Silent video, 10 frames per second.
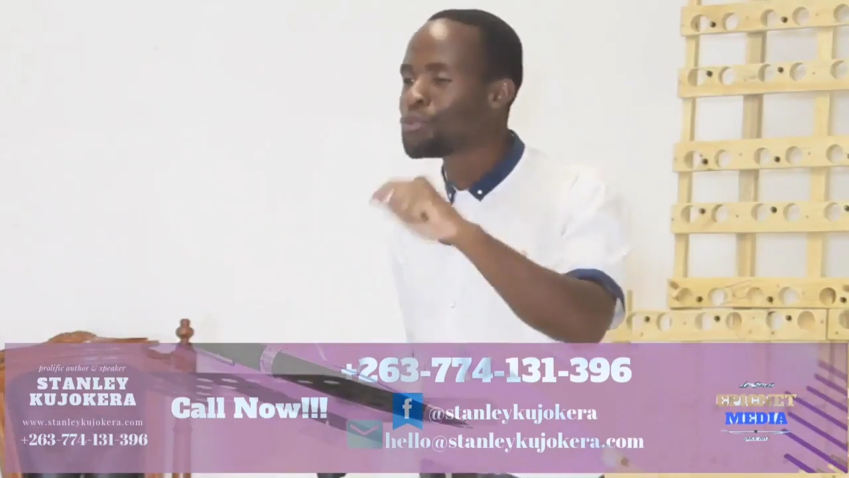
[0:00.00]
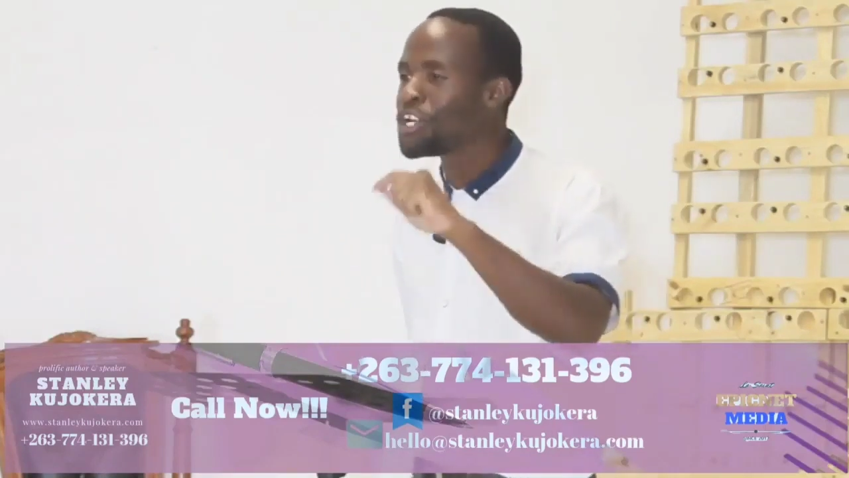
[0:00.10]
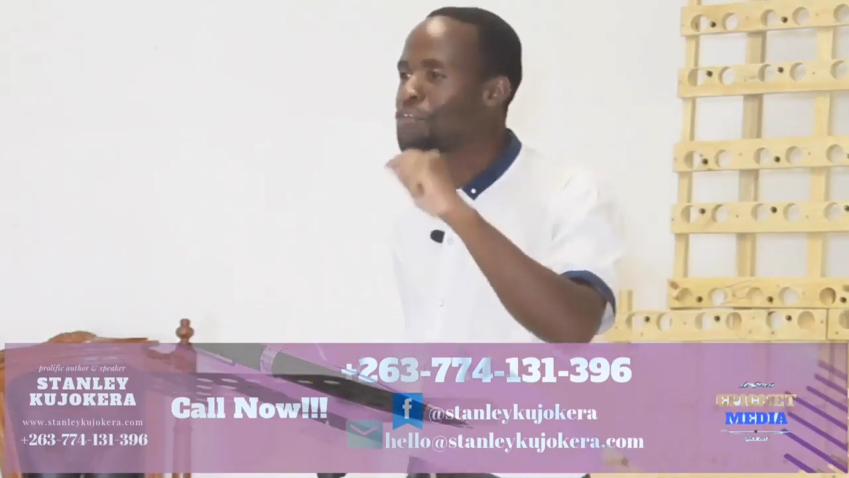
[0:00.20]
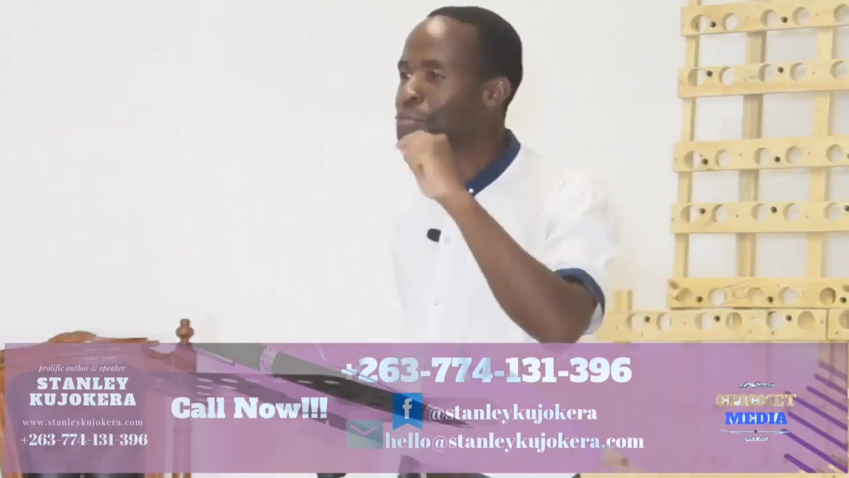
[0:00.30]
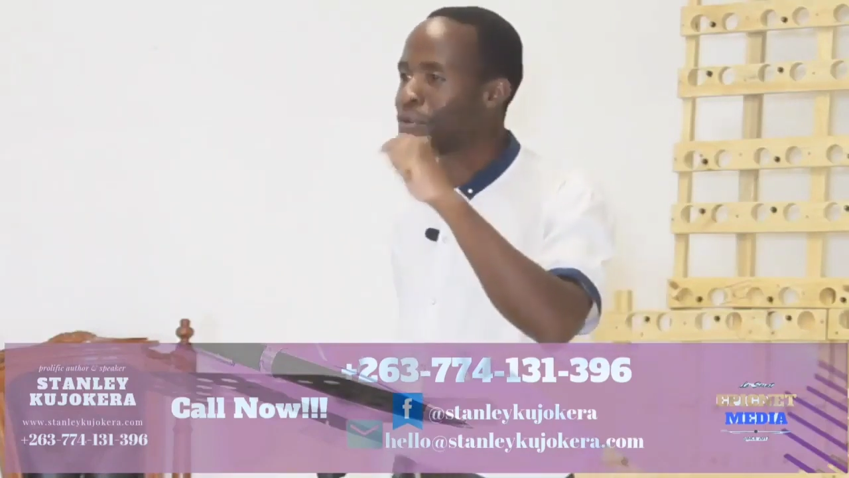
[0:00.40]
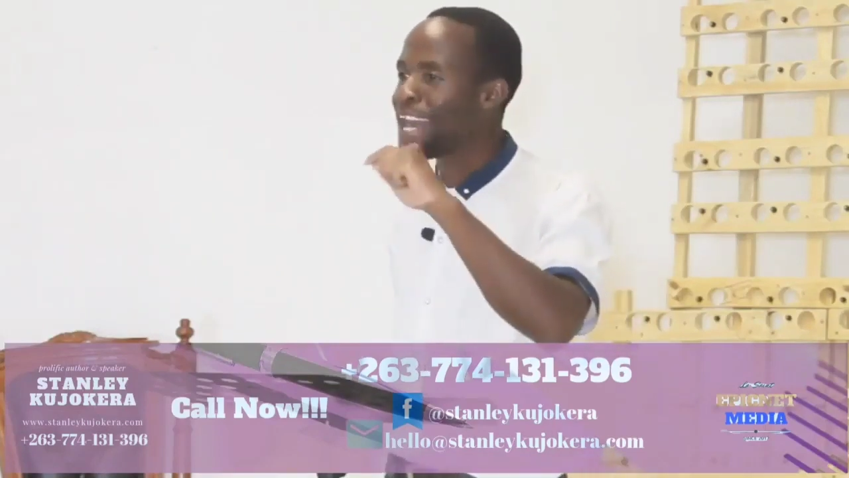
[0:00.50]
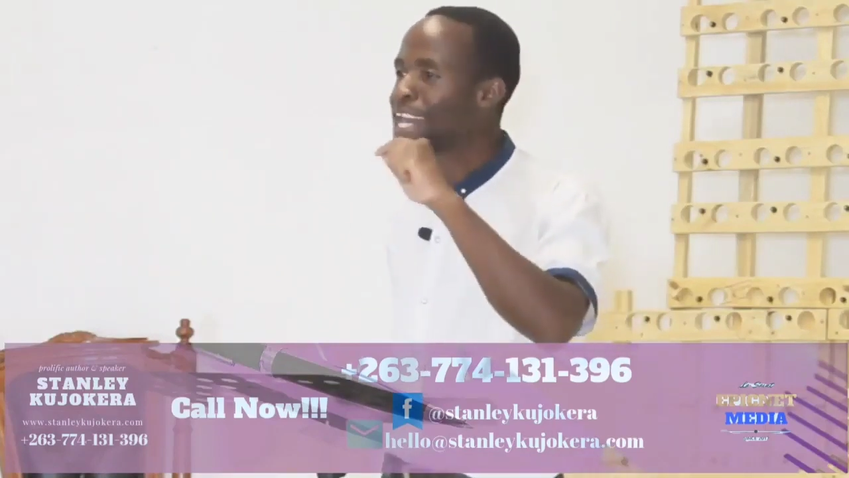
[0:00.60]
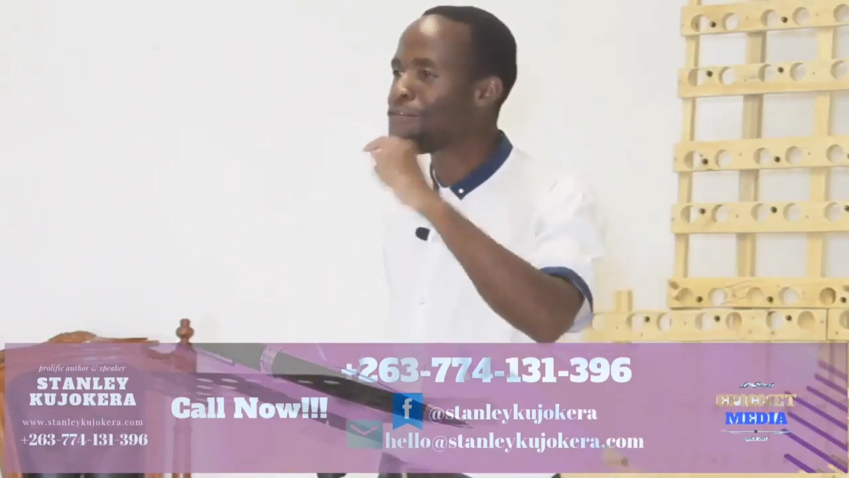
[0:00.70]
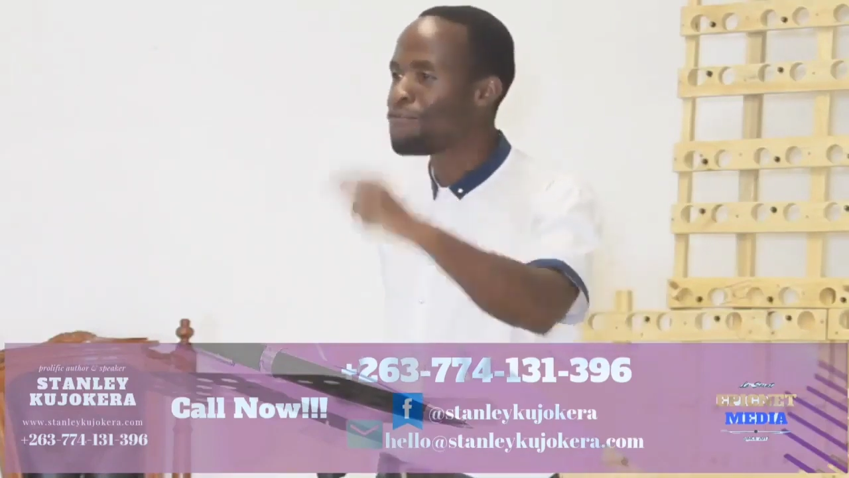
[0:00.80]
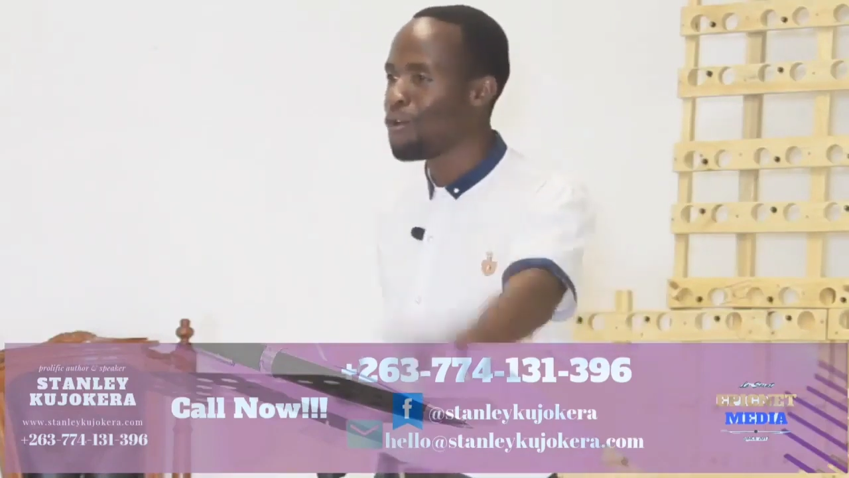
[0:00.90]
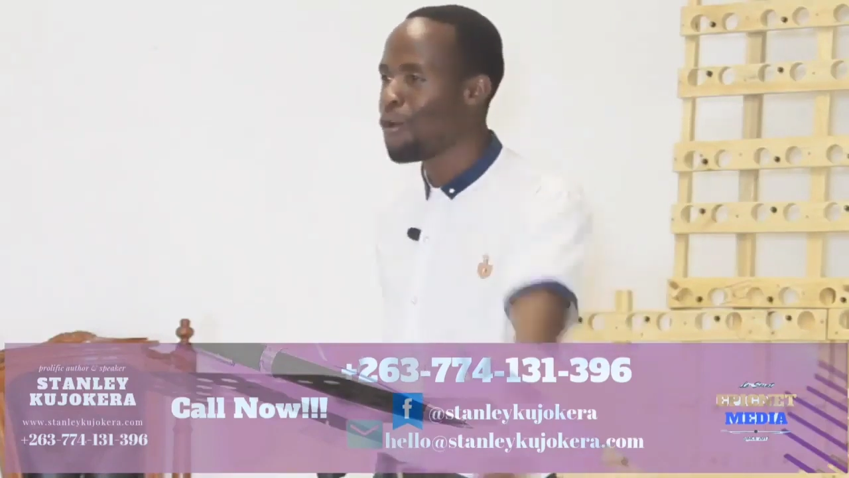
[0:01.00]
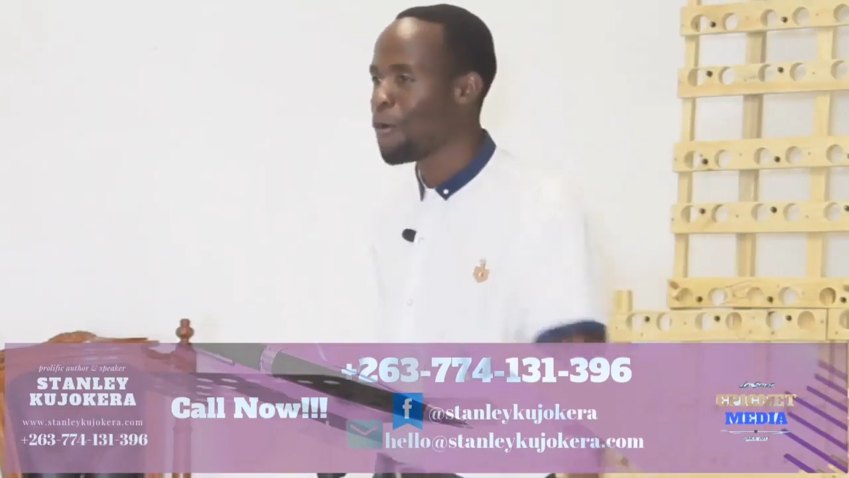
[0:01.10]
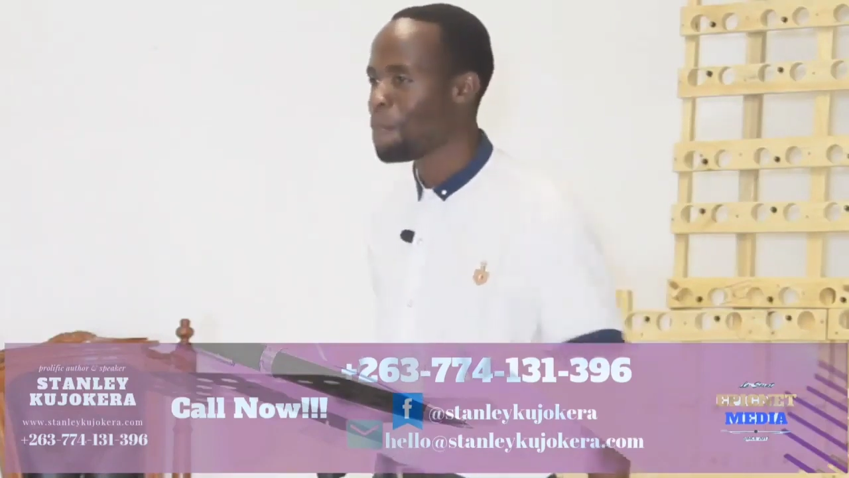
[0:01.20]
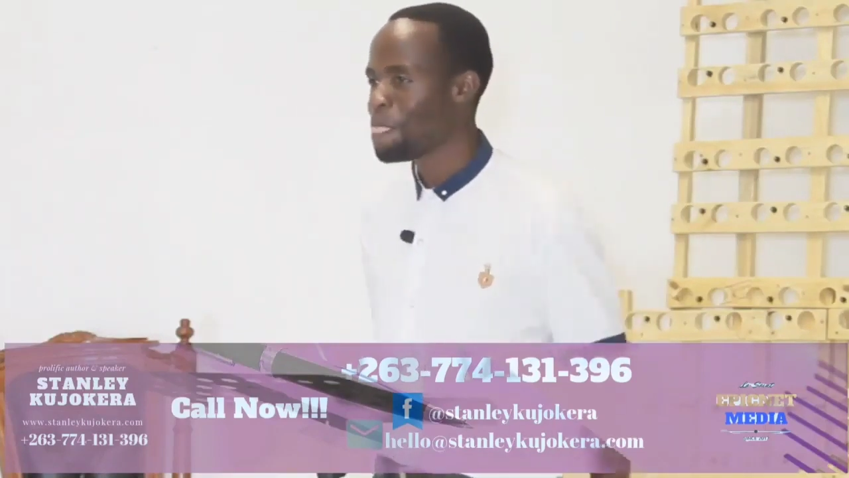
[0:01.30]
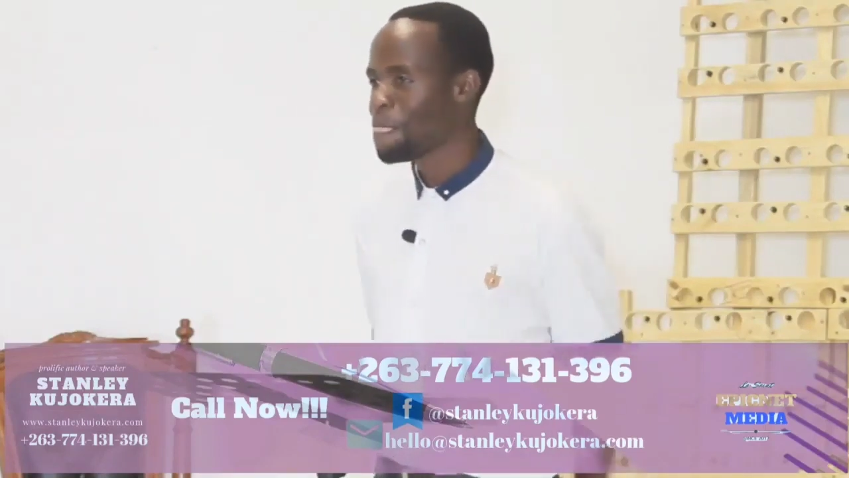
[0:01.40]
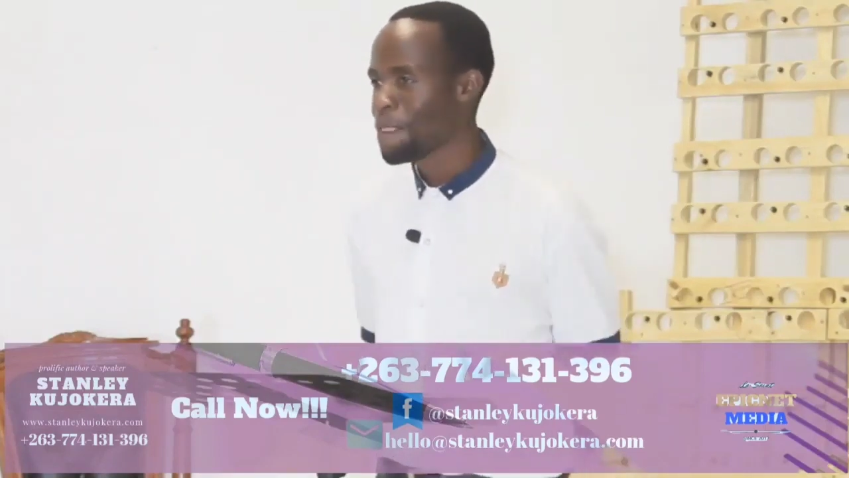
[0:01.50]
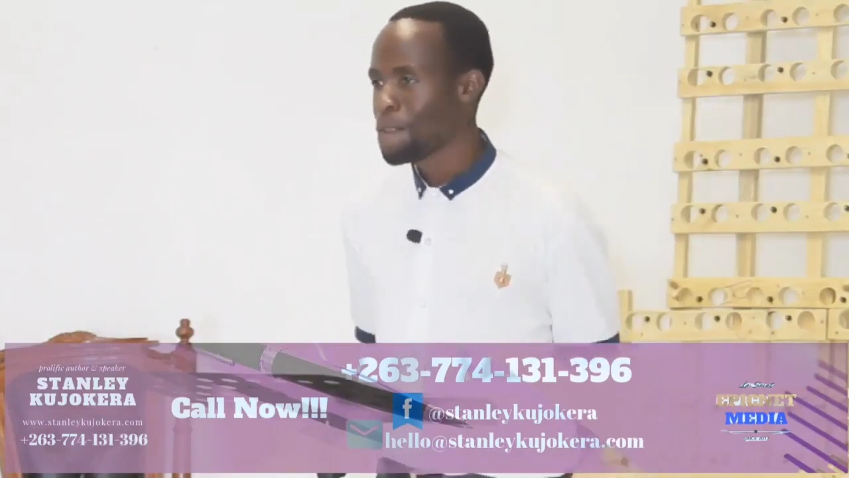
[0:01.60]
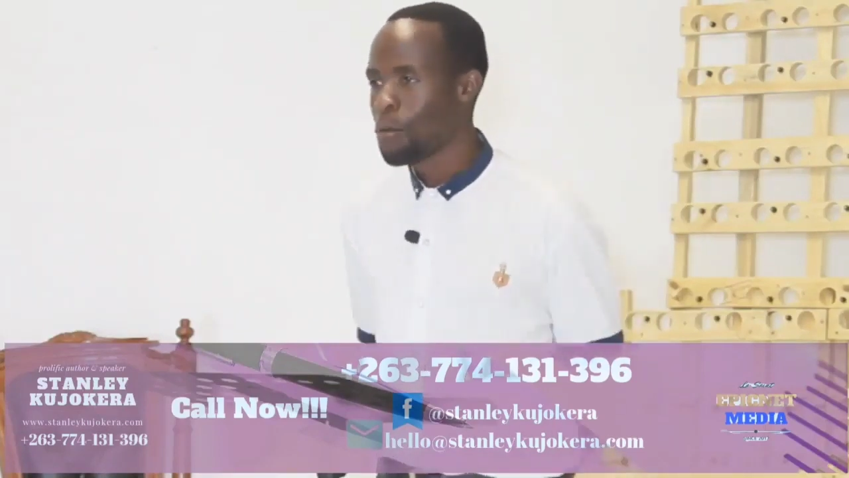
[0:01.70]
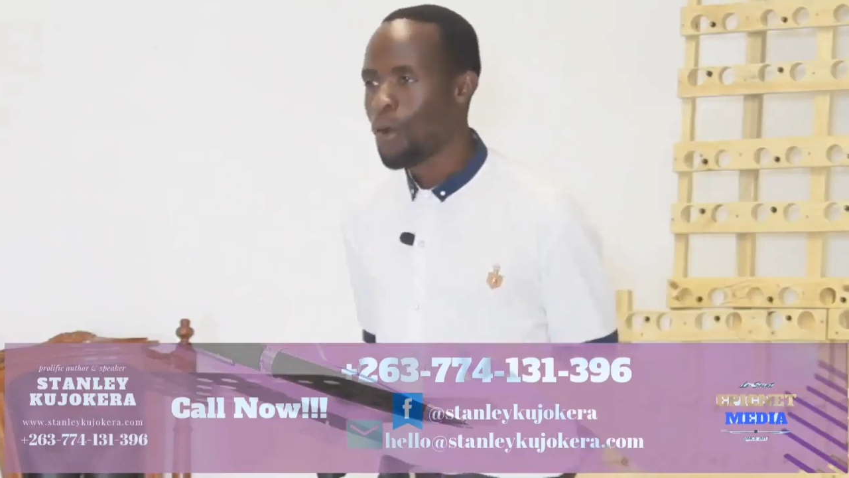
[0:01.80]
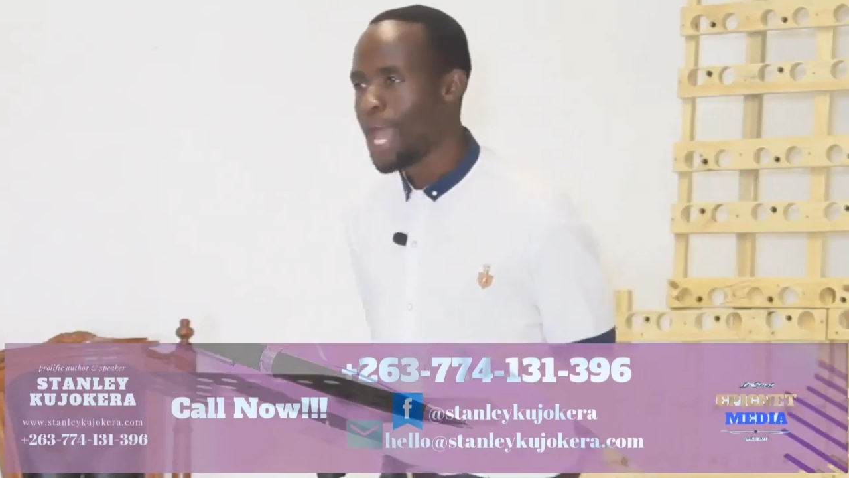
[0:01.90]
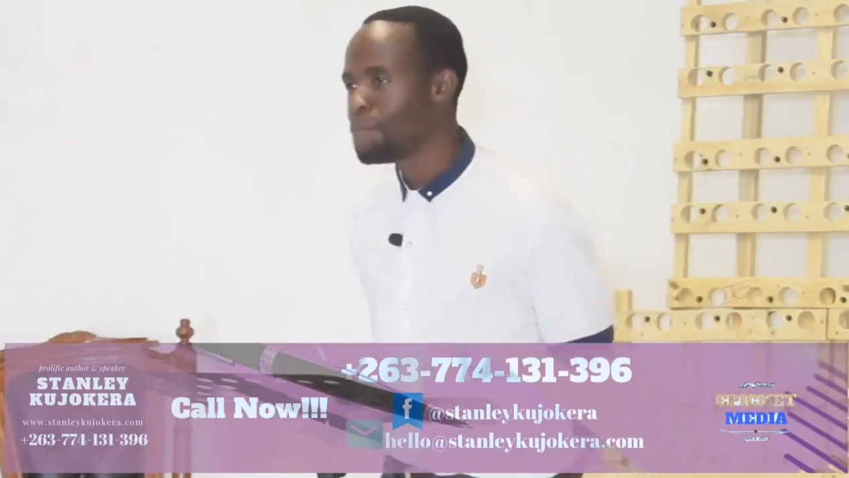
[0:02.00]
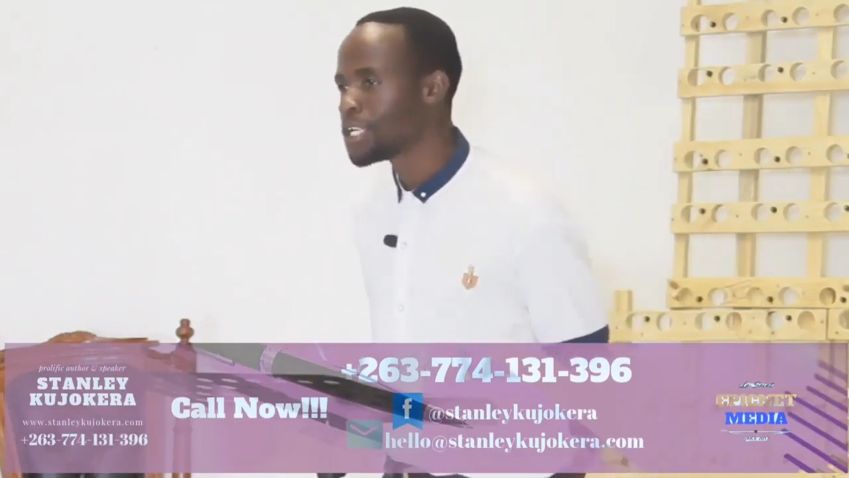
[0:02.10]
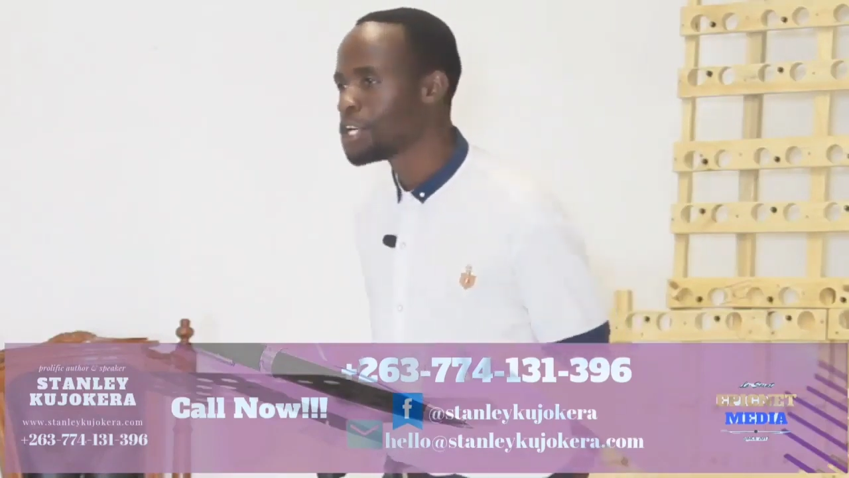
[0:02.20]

you would have prayed for. Why?